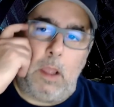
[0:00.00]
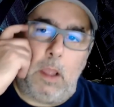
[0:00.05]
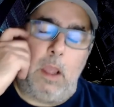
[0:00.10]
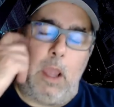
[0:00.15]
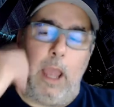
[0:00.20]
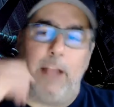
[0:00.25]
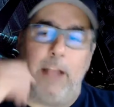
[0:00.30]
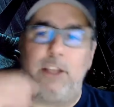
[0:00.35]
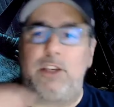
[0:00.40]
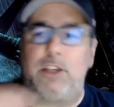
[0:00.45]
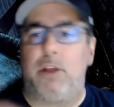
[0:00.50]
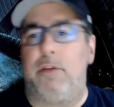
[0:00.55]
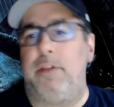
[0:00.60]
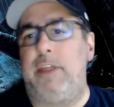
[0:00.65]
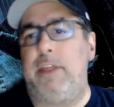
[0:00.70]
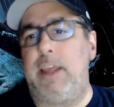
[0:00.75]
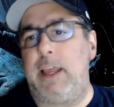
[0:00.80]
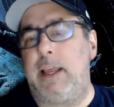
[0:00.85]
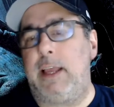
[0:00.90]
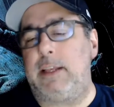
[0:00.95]
And so
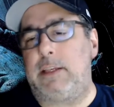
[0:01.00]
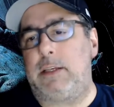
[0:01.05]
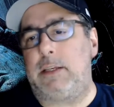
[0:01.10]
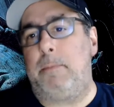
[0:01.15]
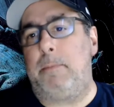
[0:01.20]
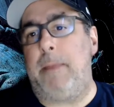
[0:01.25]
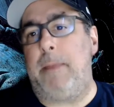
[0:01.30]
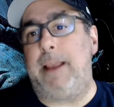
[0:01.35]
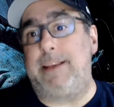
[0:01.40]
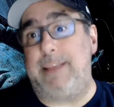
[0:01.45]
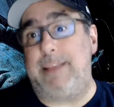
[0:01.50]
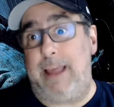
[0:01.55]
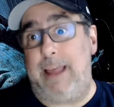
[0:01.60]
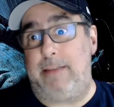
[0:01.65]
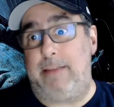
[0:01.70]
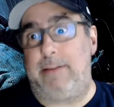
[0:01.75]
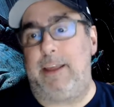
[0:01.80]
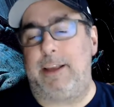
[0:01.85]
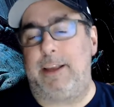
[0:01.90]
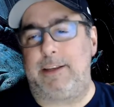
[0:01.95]
this makes
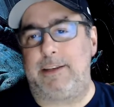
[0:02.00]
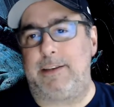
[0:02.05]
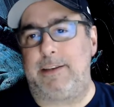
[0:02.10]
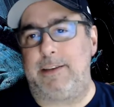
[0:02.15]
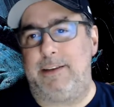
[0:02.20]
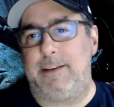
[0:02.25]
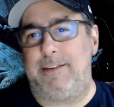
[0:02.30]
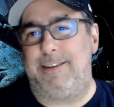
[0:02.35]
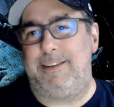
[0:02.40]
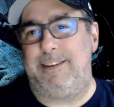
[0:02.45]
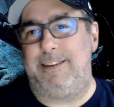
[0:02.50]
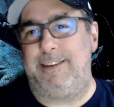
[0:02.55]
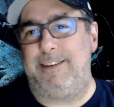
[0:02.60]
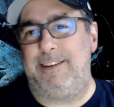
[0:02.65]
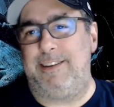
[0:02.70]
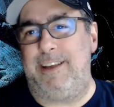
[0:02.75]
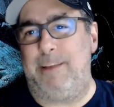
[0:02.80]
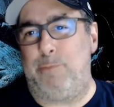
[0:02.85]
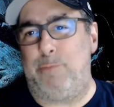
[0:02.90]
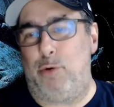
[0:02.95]
ethics
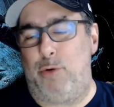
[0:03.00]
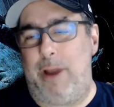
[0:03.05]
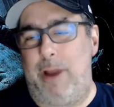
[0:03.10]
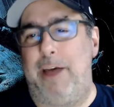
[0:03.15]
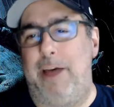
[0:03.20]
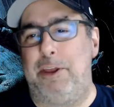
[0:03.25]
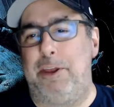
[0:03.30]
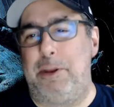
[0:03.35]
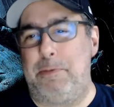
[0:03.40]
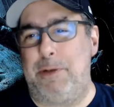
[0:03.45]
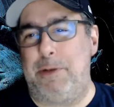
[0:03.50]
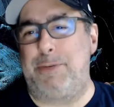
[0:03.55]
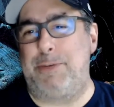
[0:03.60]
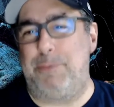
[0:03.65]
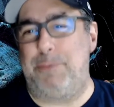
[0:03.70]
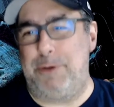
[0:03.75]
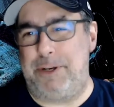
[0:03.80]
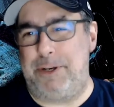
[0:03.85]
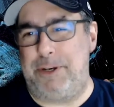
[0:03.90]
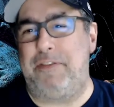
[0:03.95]
and morality much
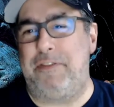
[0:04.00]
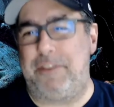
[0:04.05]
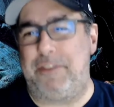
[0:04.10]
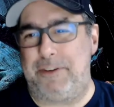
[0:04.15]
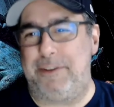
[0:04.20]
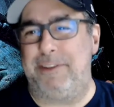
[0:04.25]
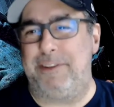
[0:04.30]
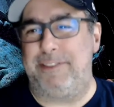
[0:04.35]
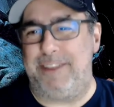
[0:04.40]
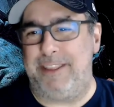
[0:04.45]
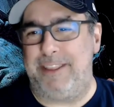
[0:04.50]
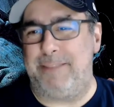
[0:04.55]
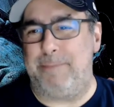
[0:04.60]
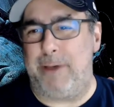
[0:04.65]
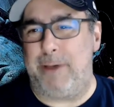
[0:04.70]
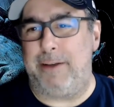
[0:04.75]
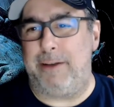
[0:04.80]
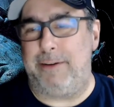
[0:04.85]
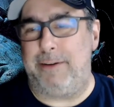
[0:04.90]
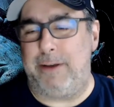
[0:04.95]
more difficult in the
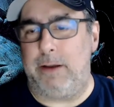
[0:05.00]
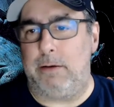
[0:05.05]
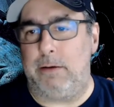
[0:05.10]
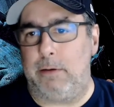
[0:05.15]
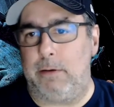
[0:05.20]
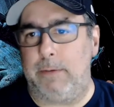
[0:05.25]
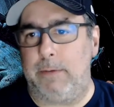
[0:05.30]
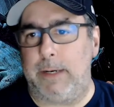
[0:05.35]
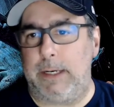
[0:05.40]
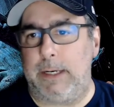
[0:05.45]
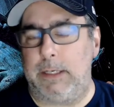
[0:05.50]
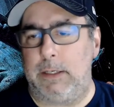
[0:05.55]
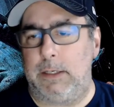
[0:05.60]
modern era, right?